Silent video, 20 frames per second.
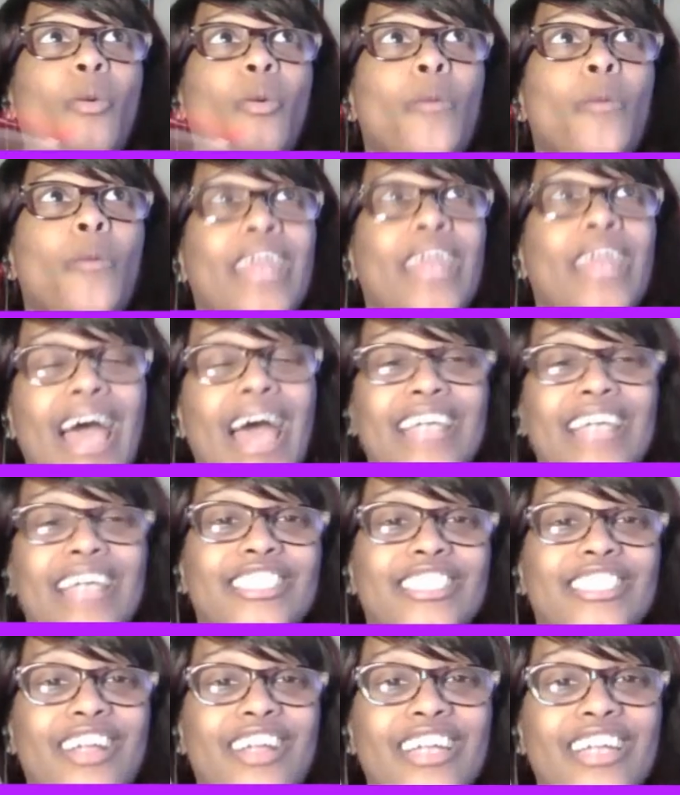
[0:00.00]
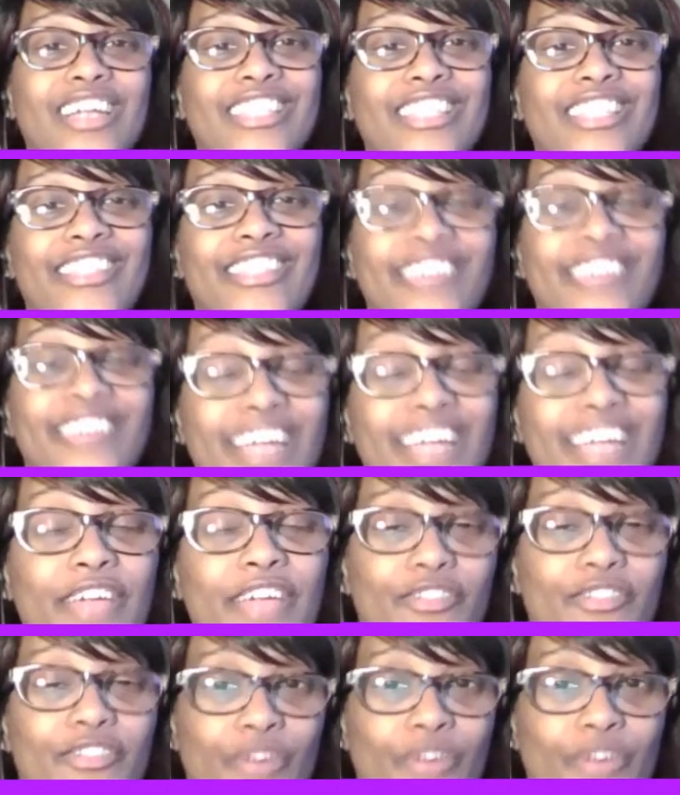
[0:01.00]
when I started
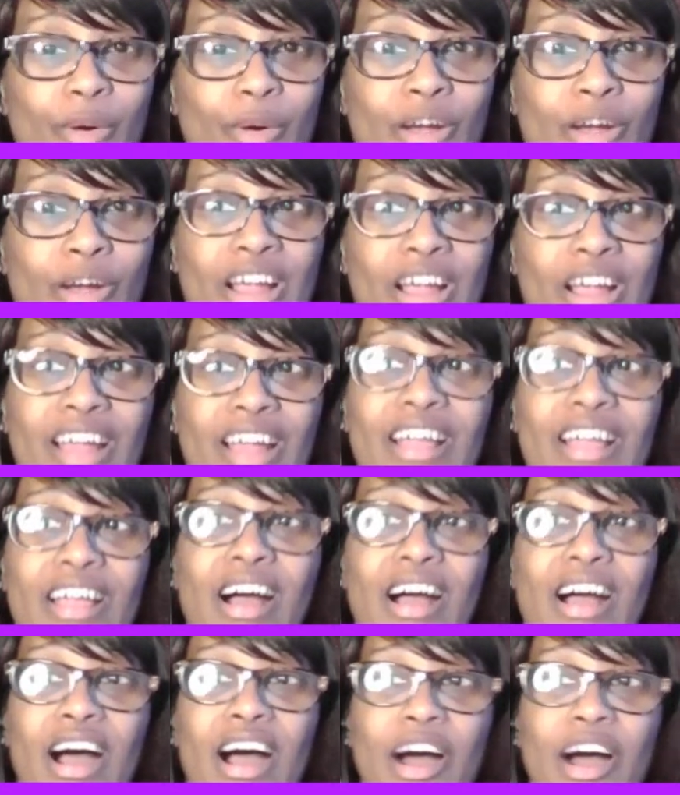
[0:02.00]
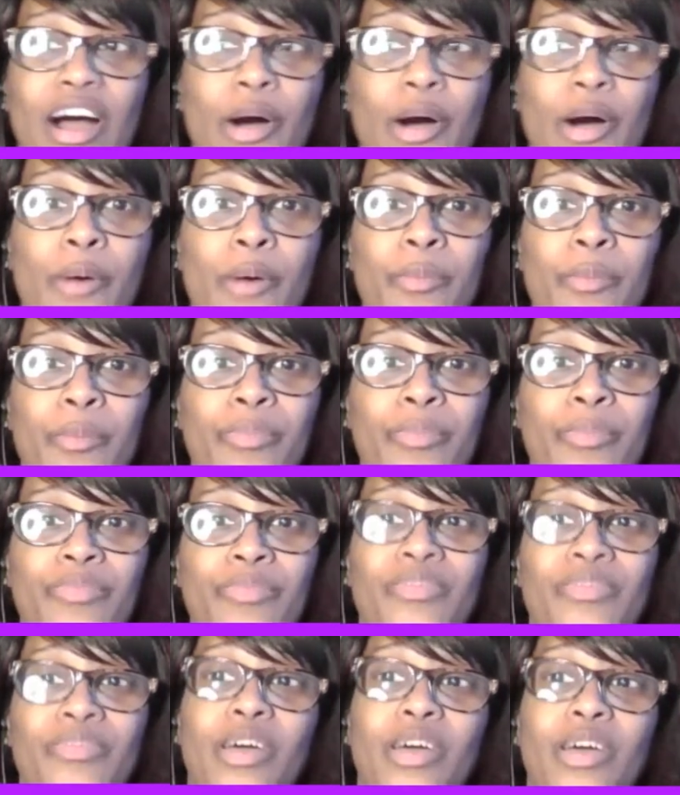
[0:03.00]
looking for
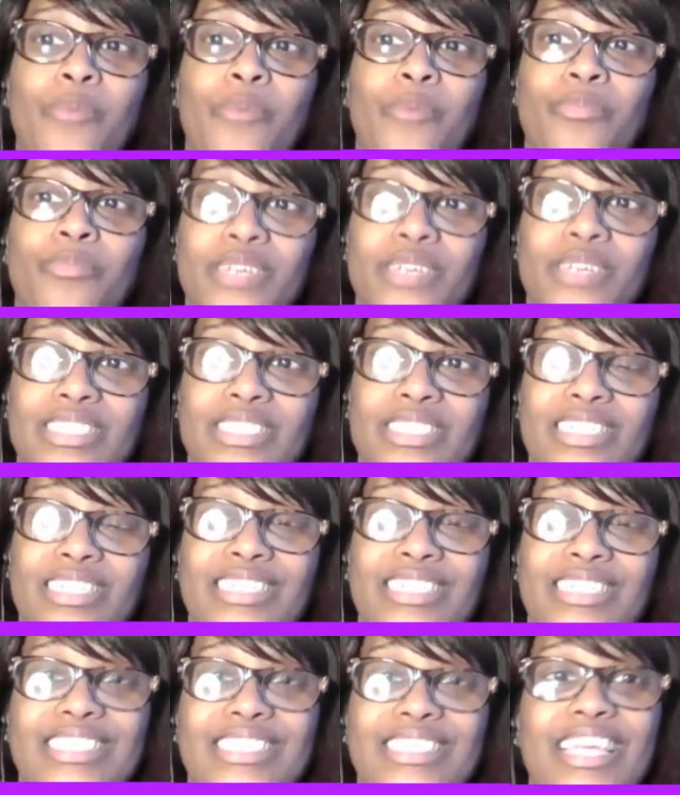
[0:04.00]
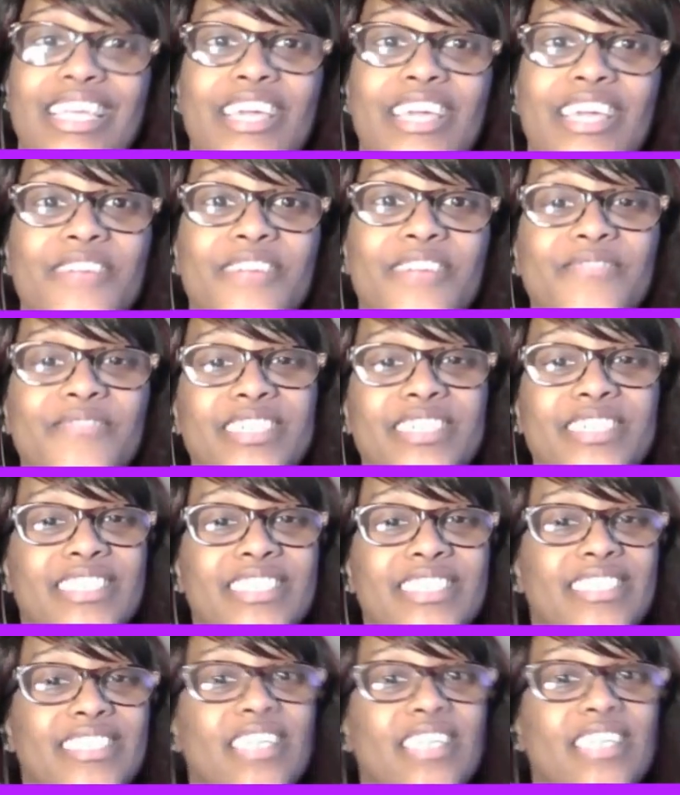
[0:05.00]
a business, I
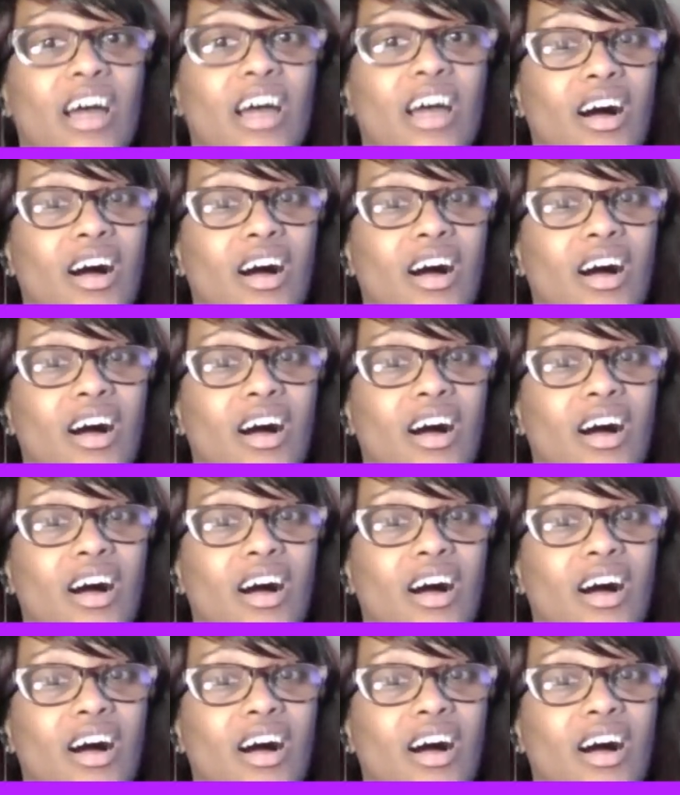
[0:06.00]
was,